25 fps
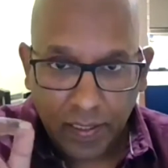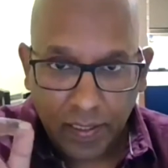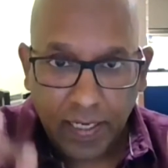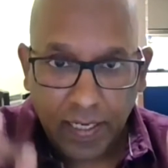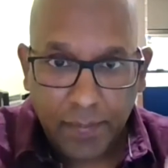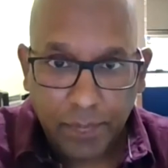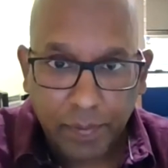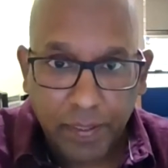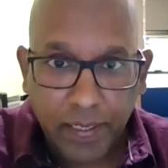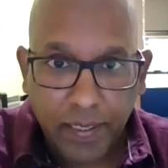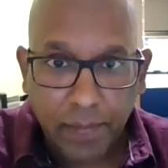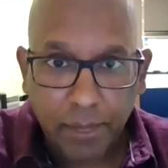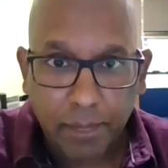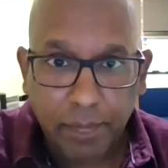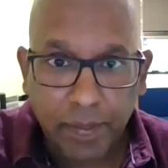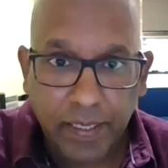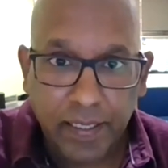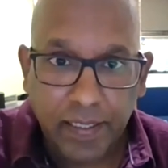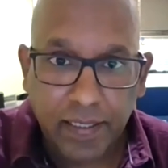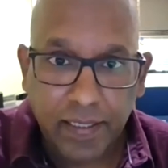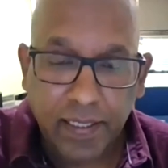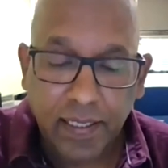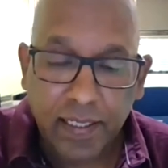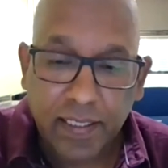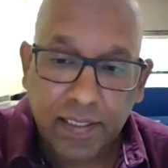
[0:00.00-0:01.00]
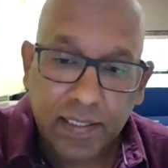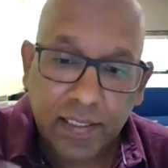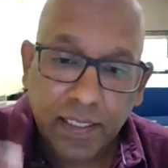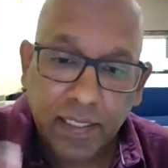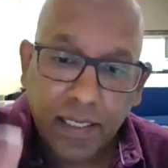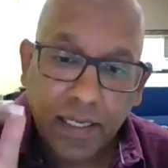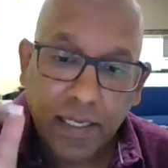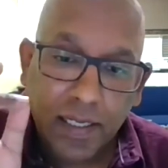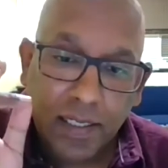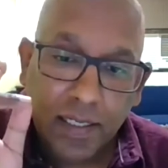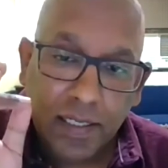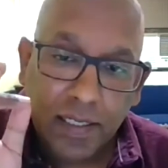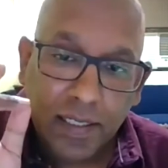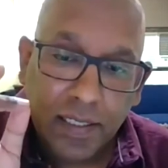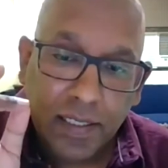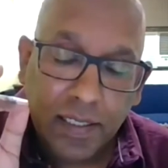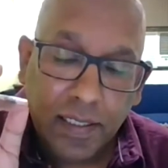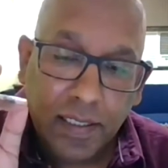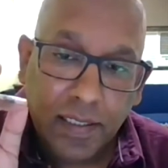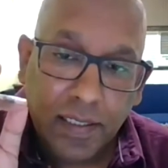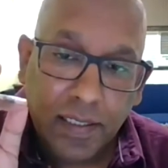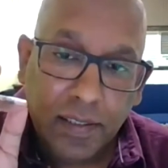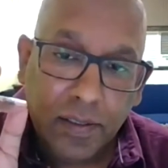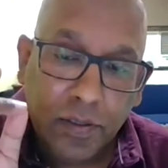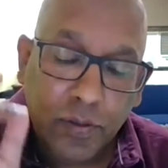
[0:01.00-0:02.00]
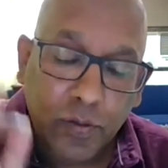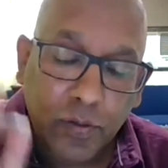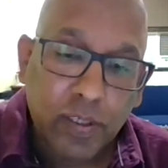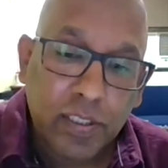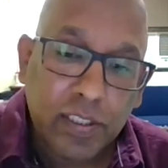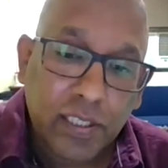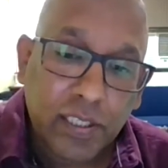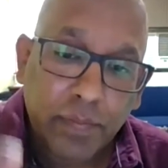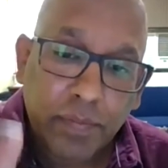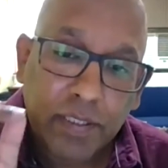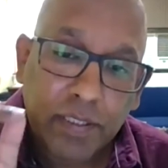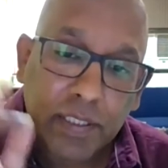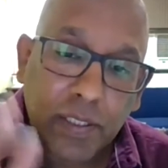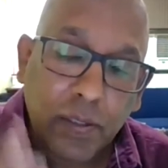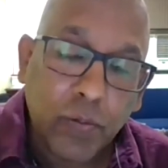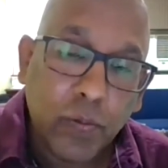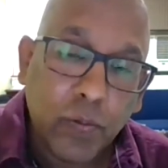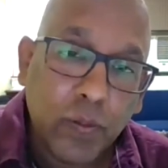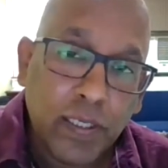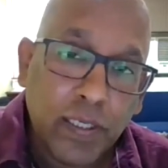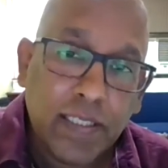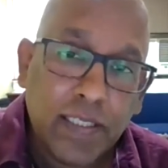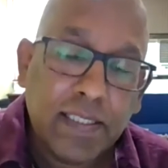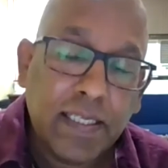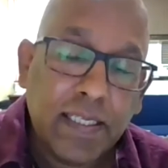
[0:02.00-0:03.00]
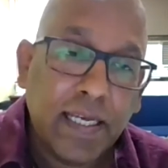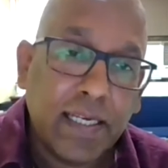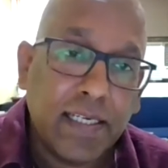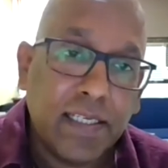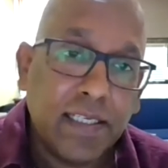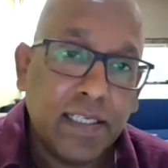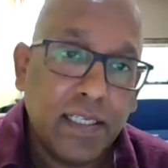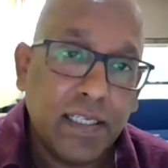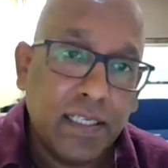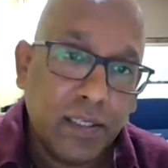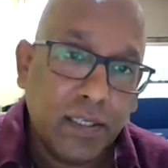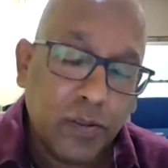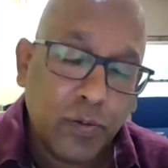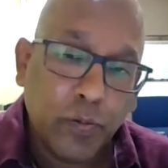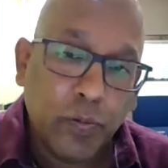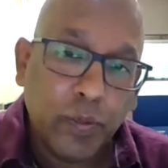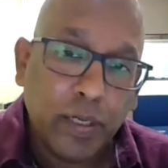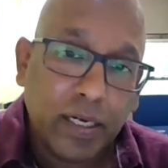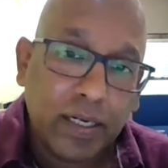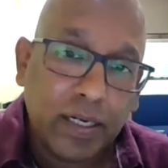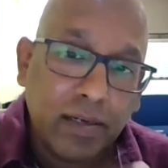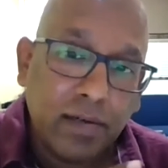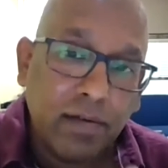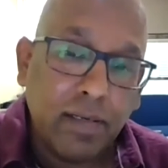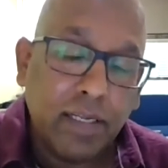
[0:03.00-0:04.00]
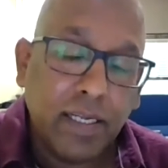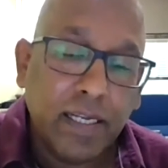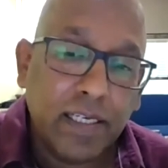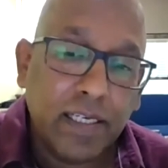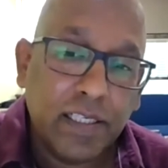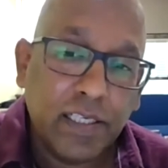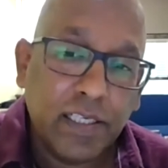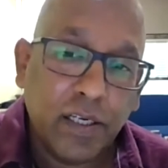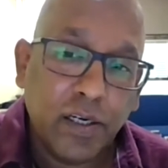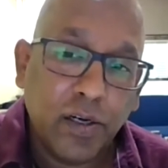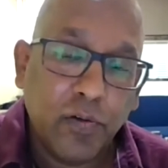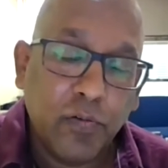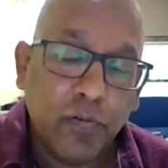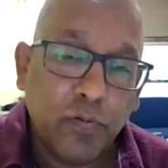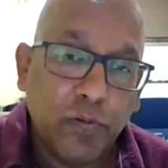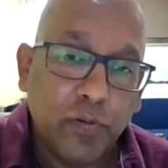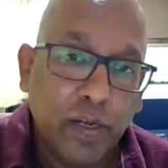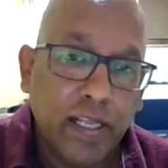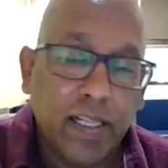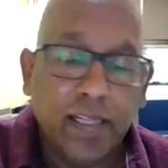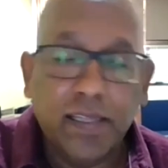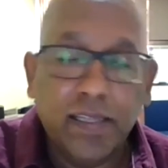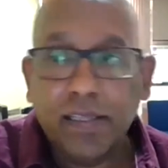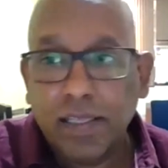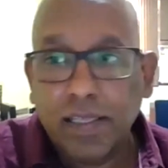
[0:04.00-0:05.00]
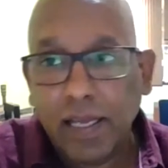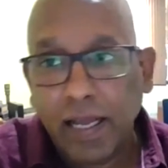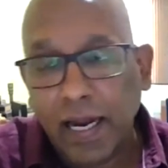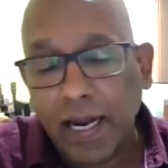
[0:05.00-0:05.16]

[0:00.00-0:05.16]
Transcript: Let me repeat this. Tourism is the only sector where creation of wealth